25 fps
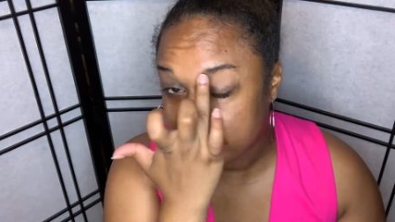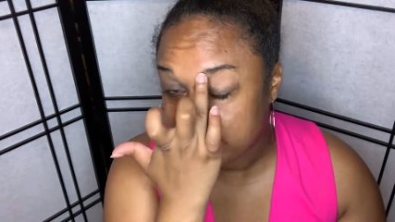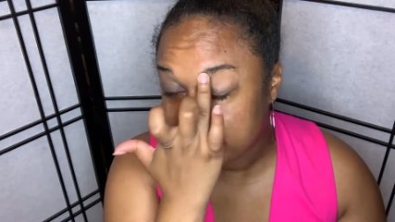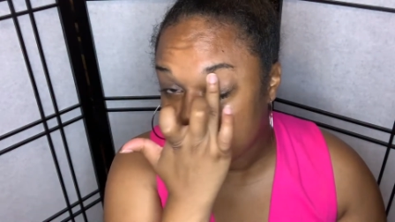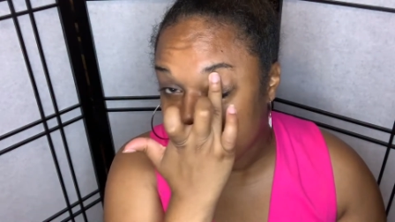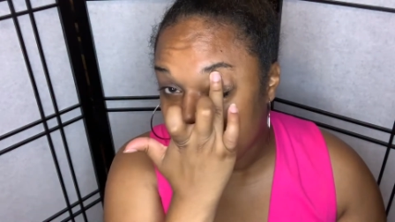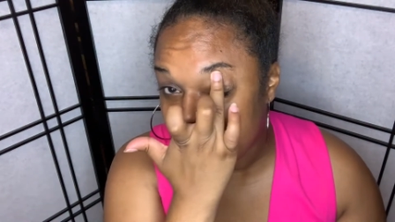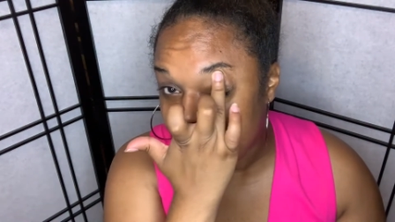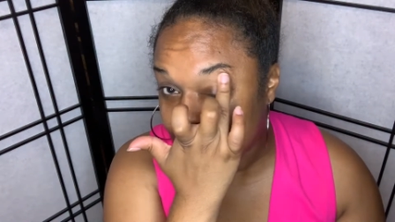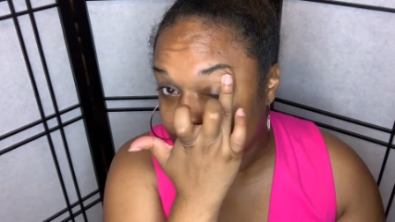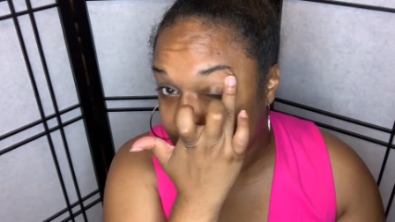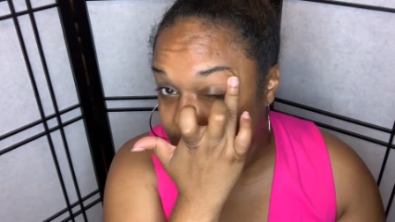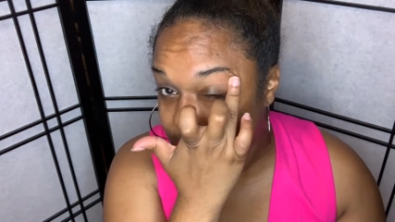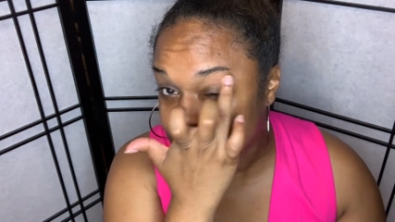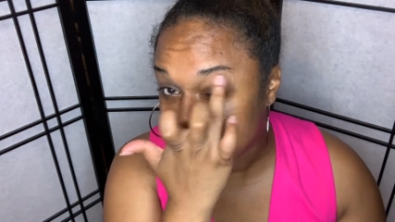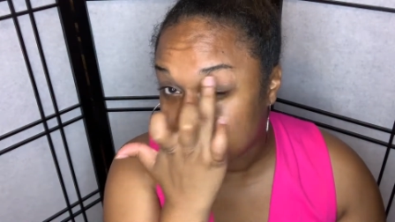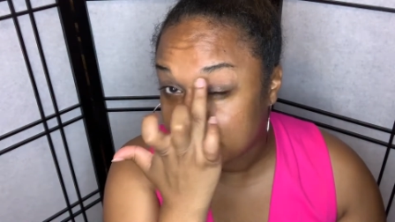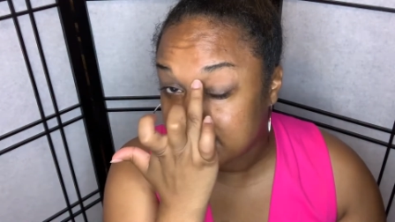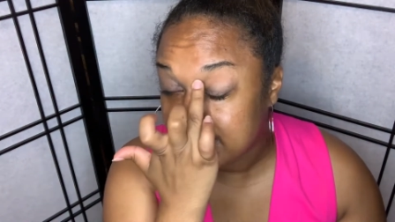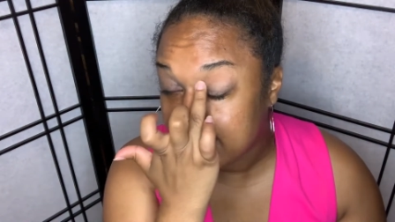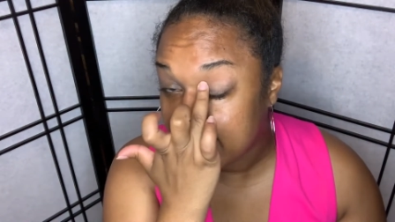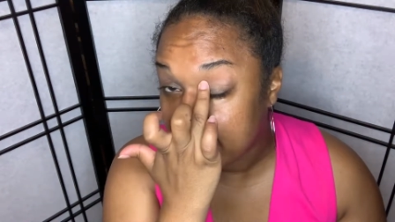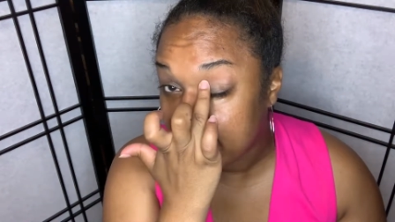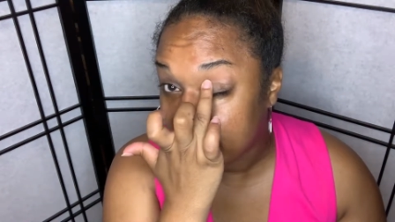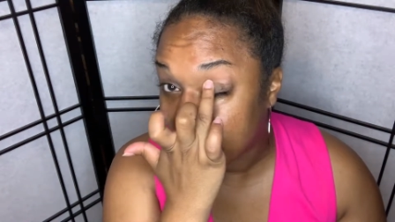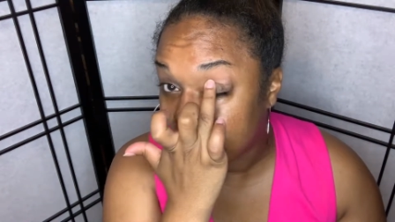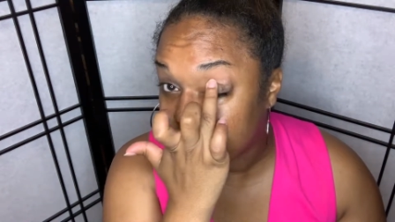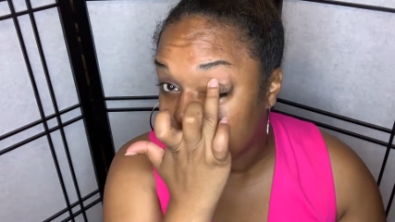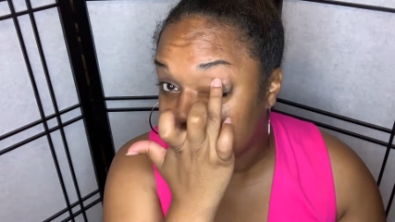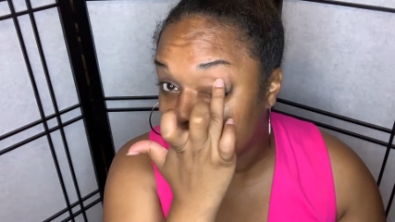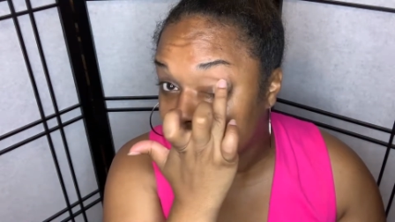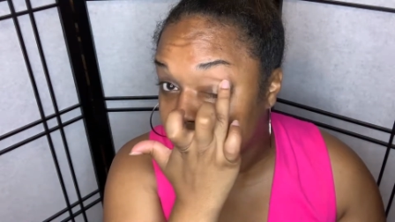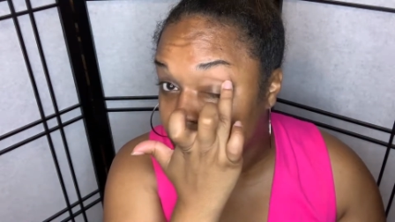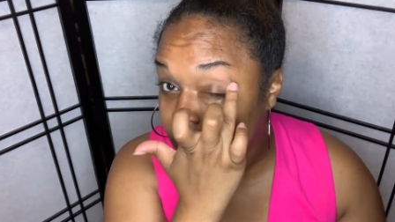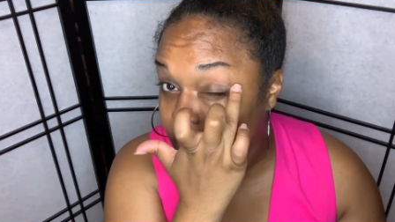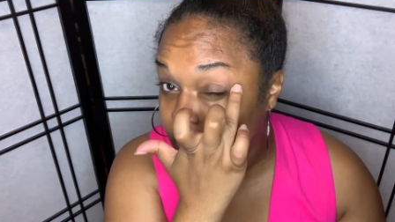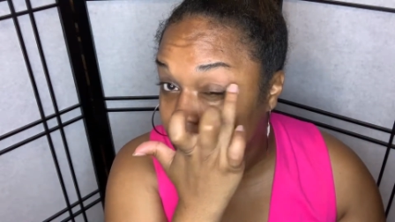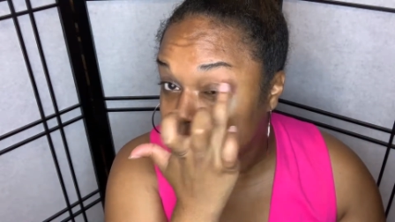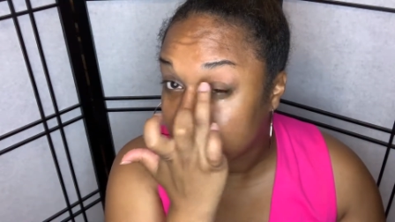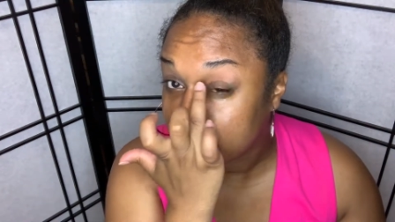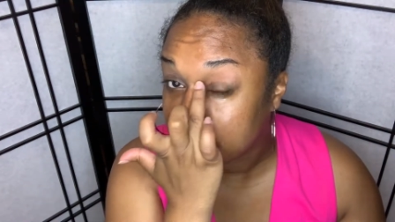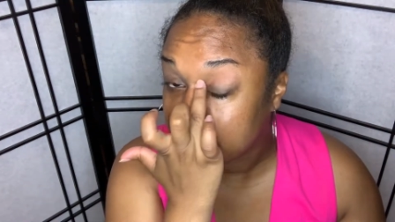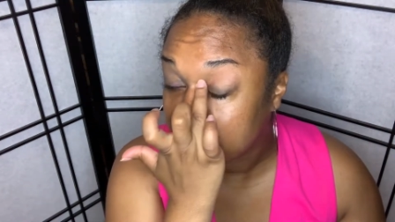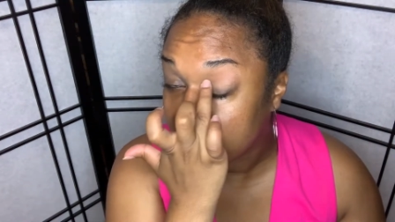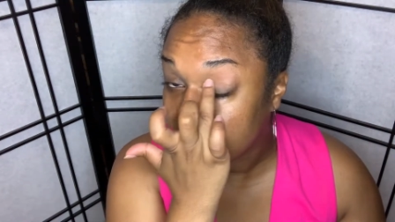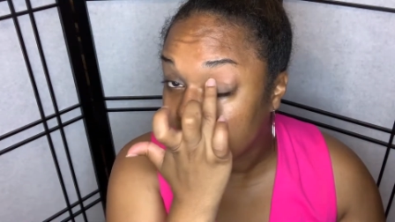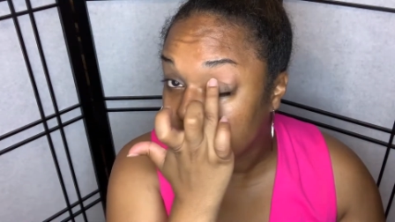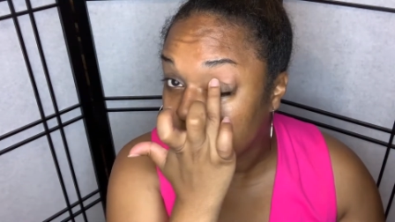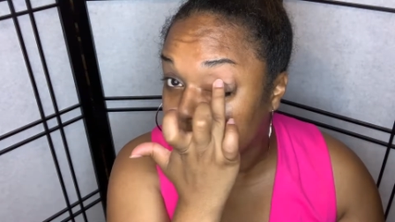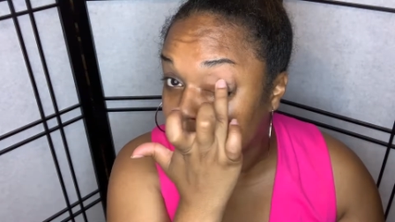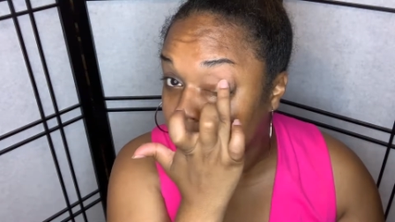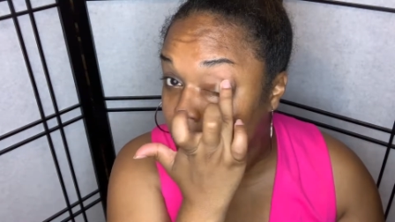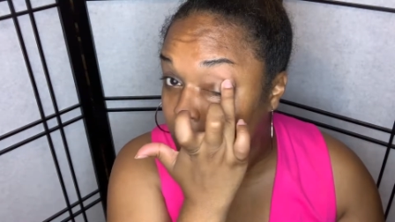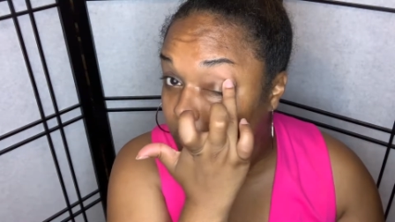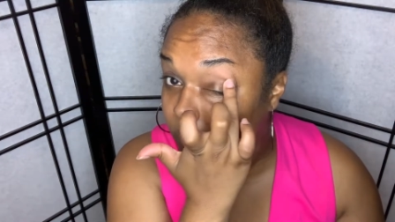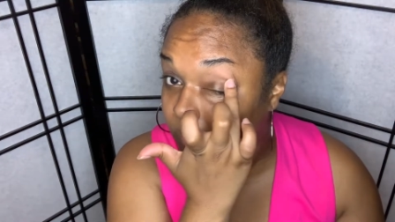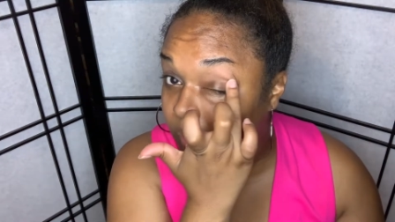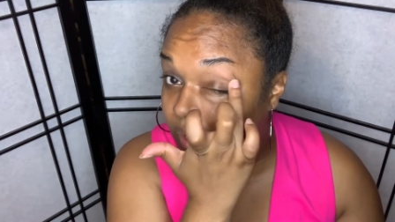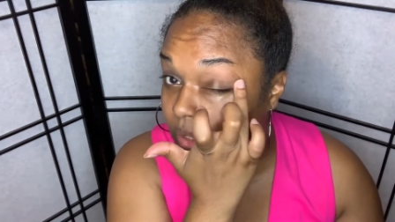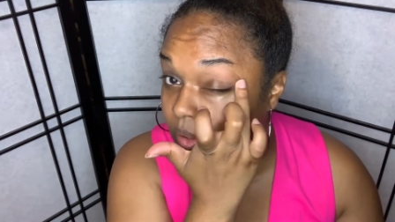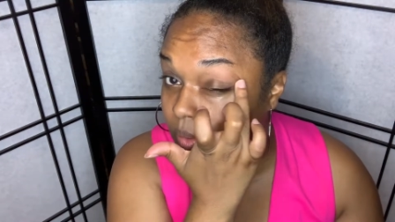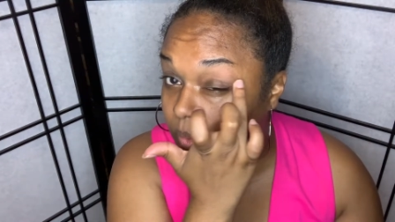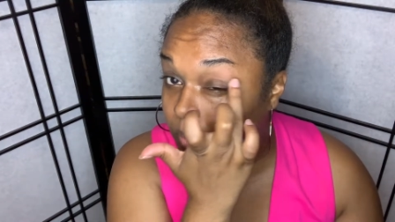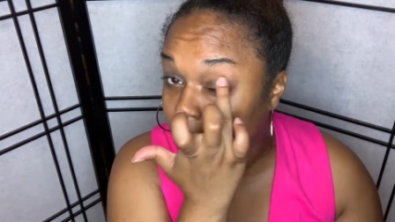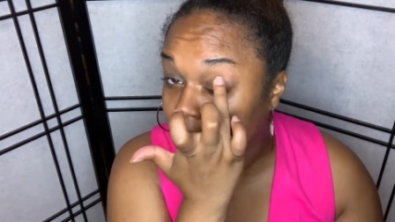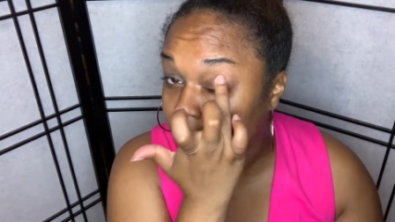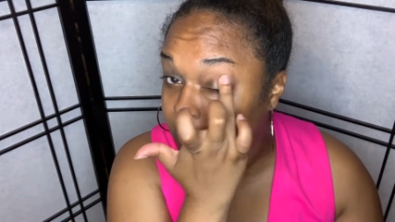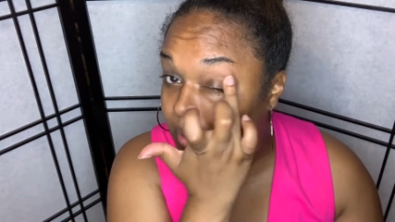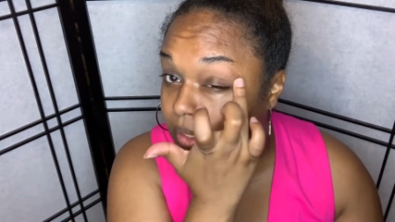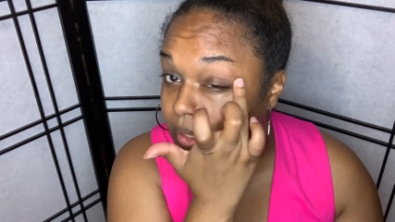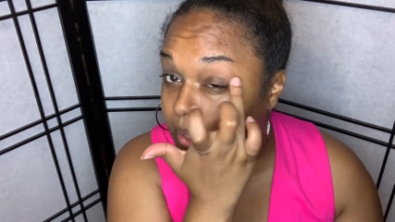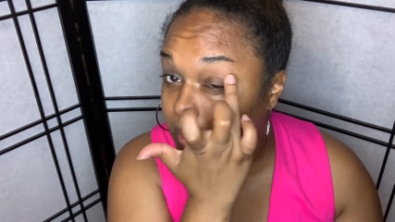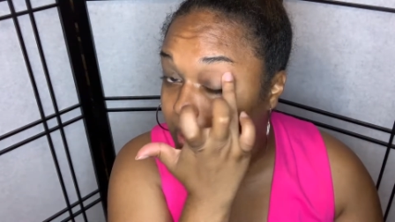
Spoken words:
that stay no matter what.